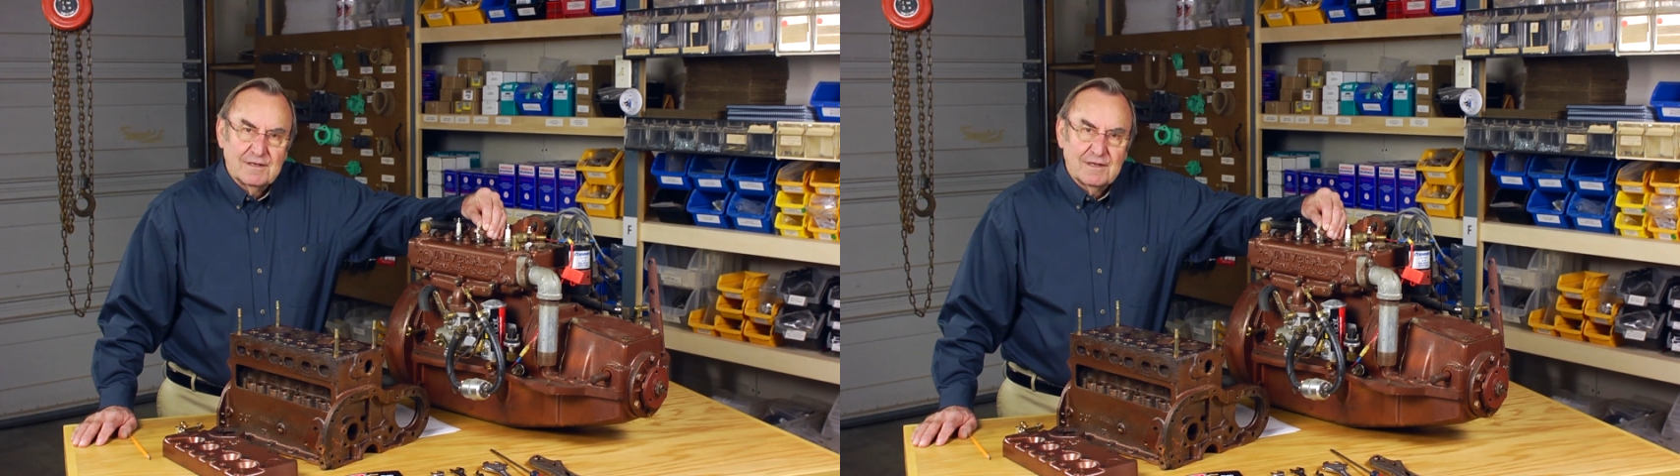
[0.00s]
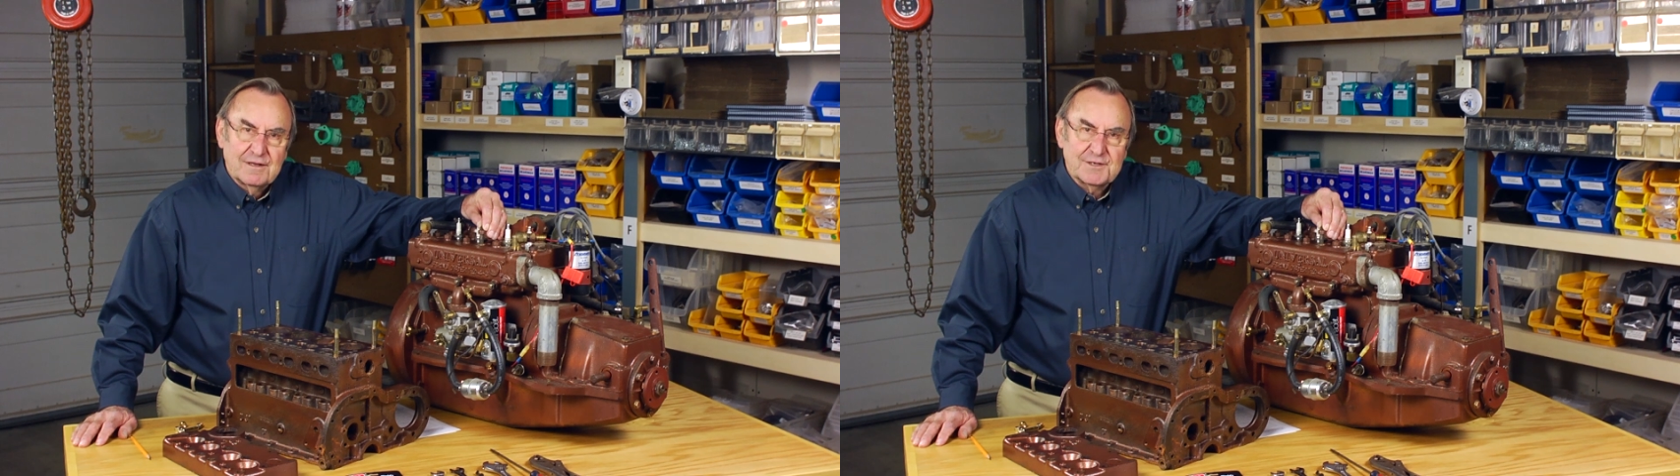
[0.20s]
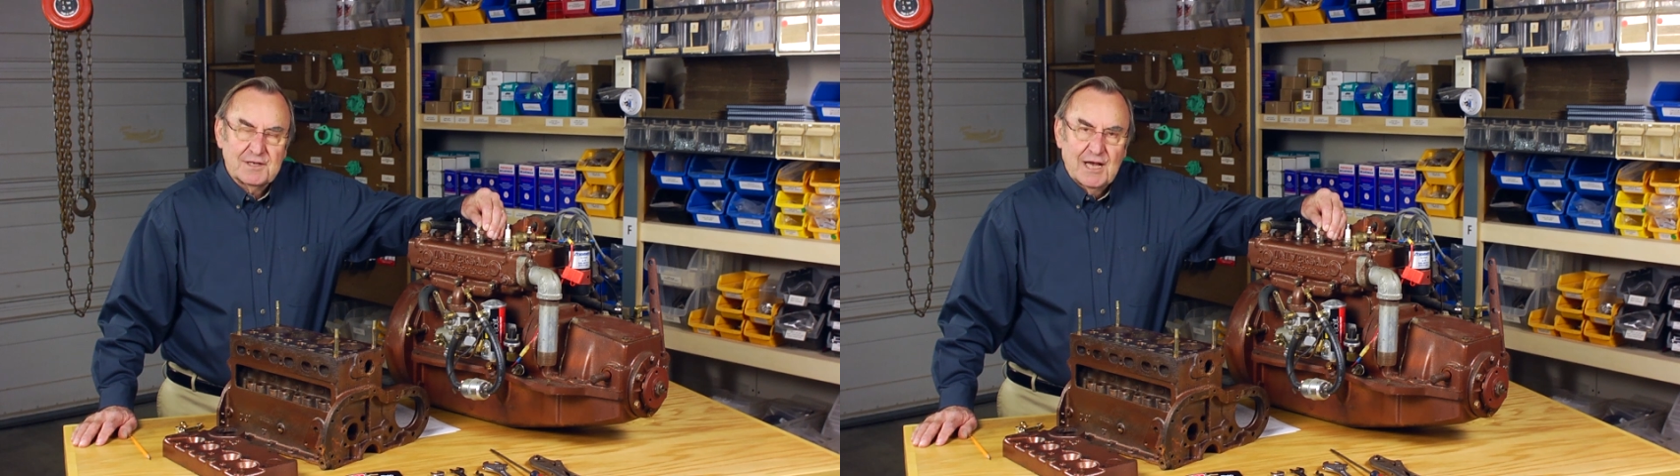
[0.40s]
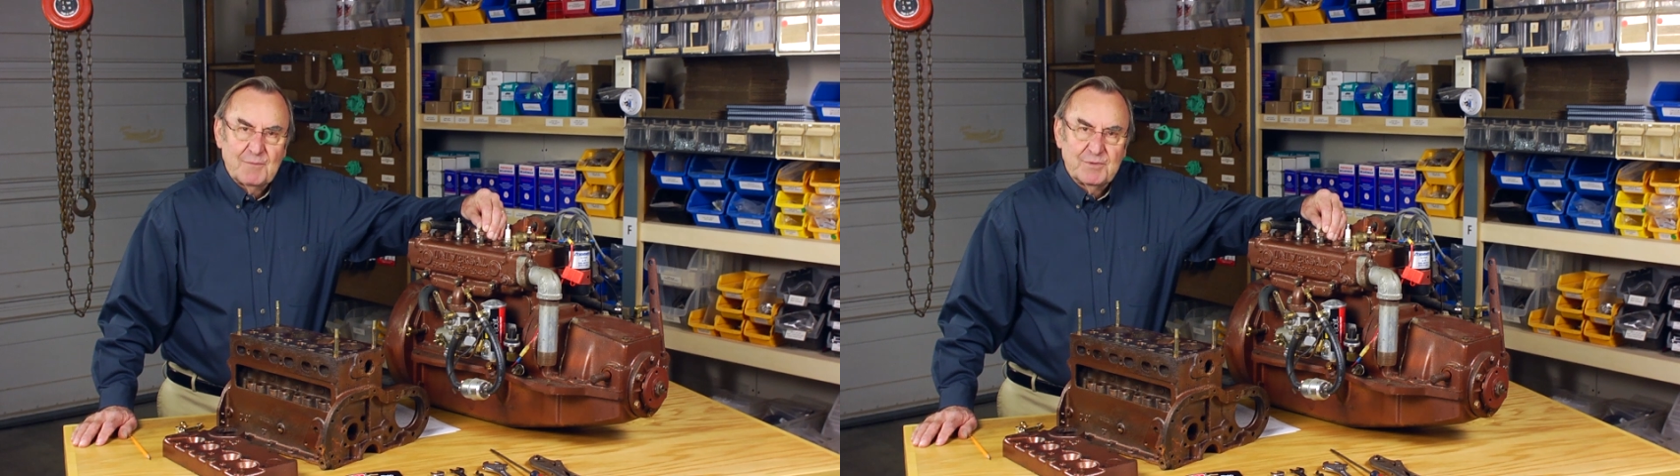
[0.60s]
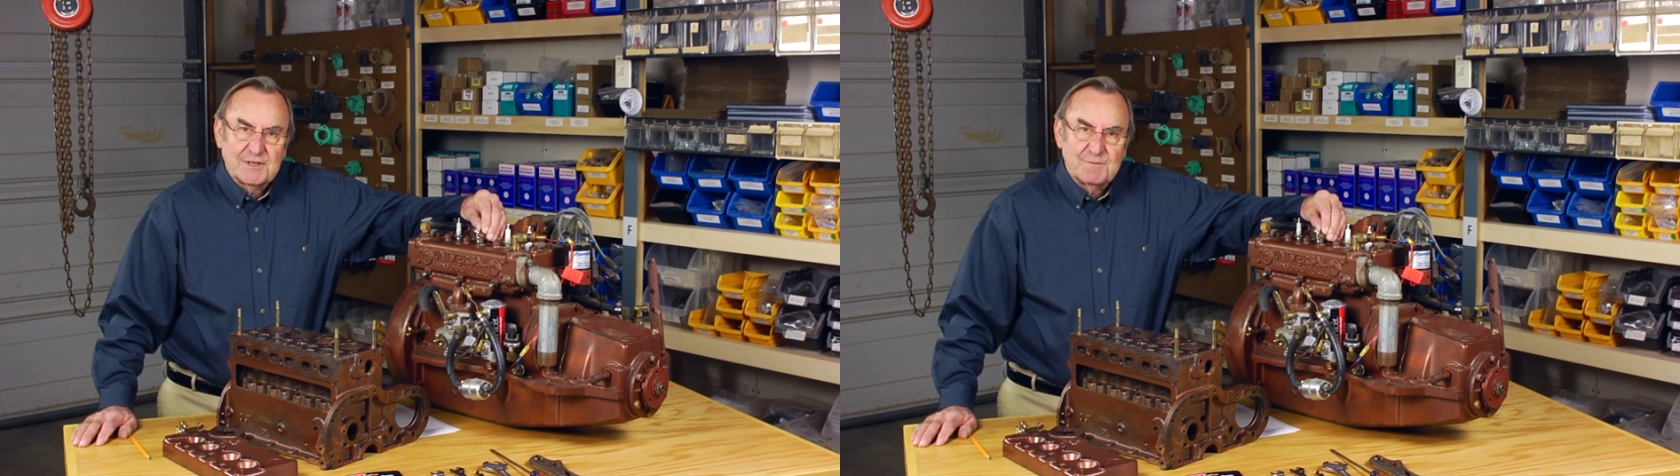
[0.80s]
this
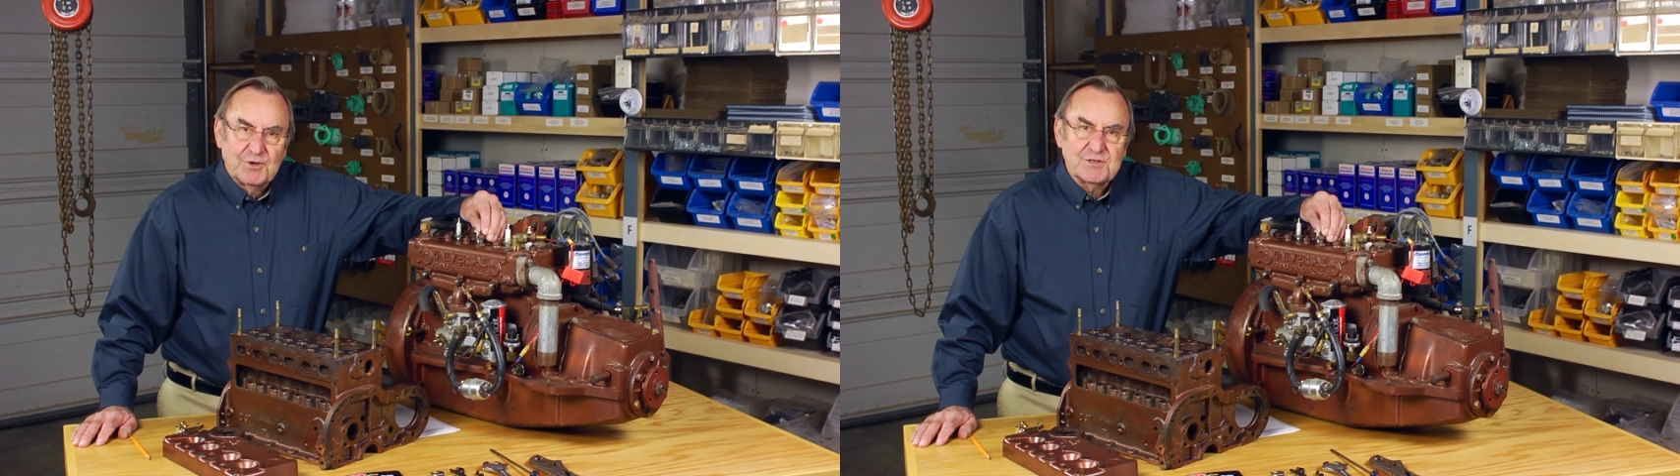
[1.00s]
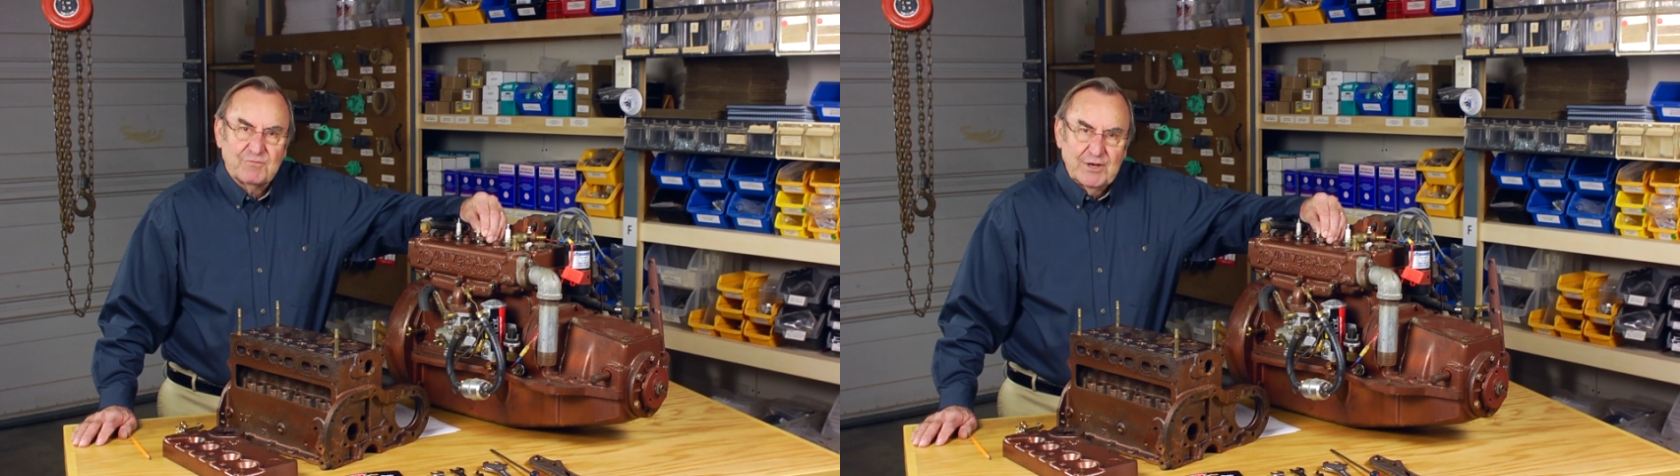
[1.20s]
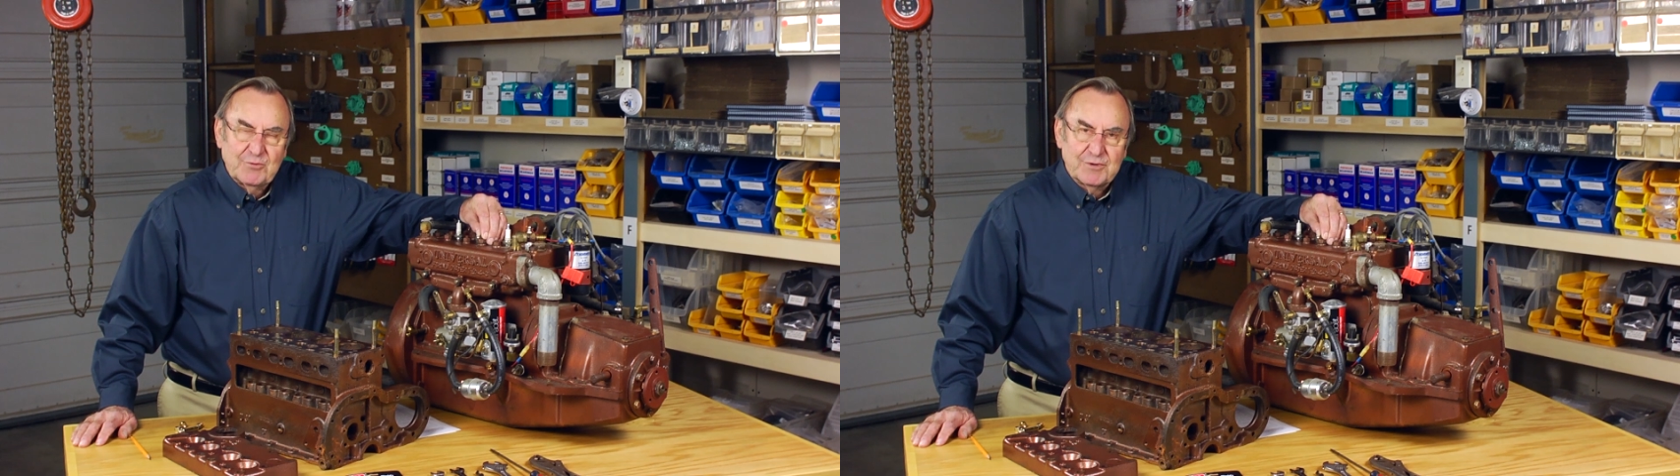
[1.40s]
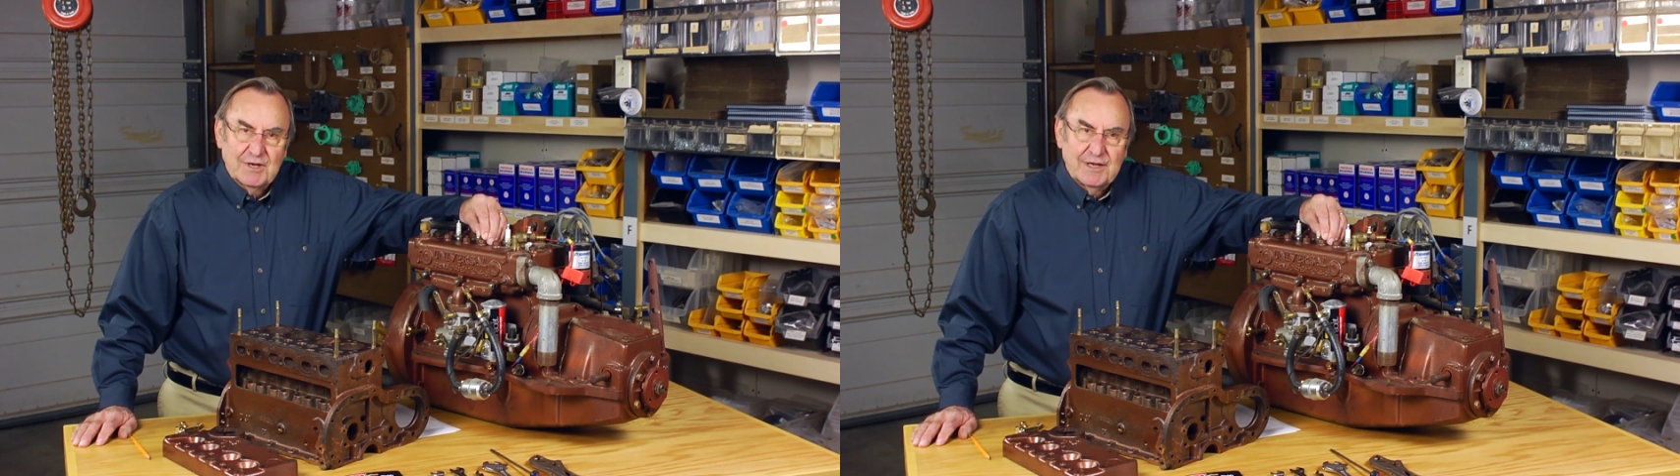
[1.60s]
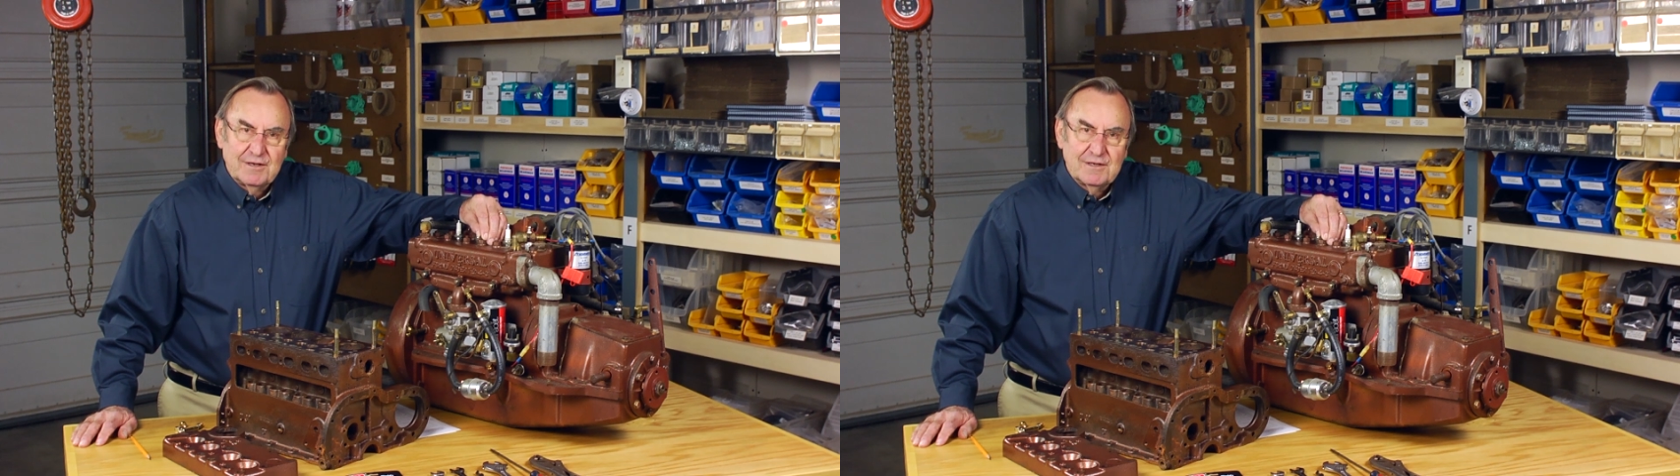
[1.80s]
happens most
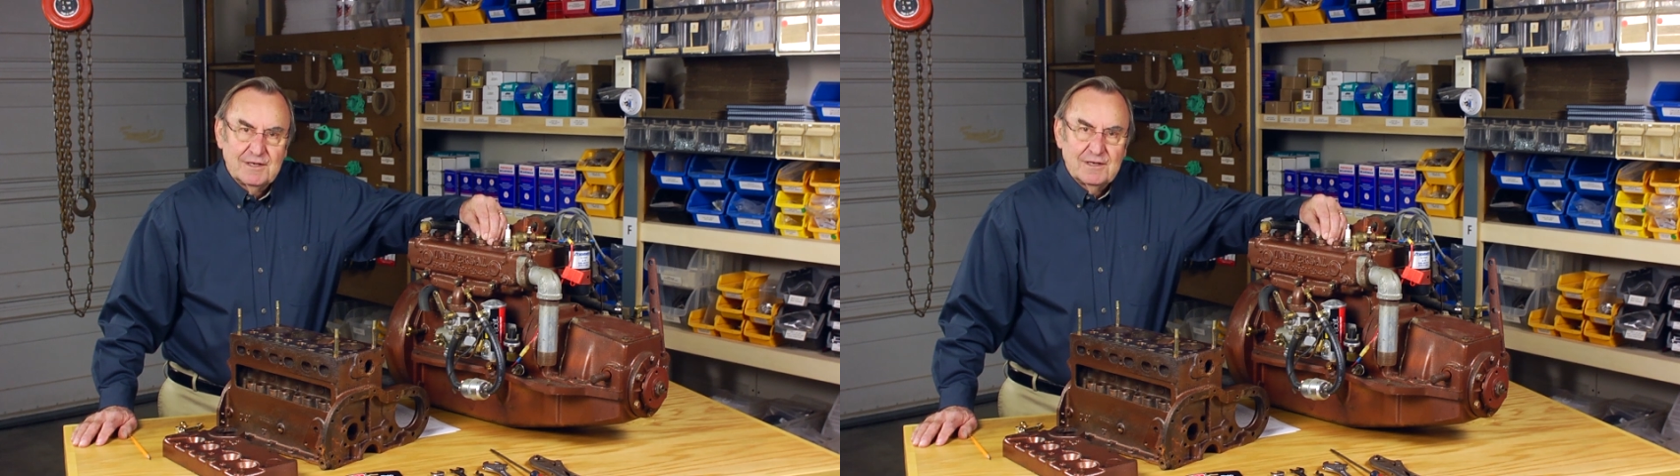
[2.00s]
frequently